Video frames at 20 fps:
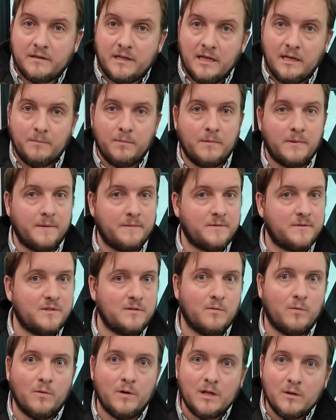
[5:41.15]
camper that's
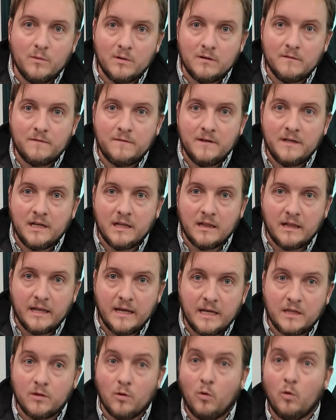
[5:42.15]
21 feet in
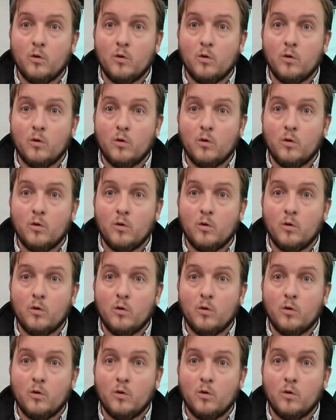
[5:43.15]
length,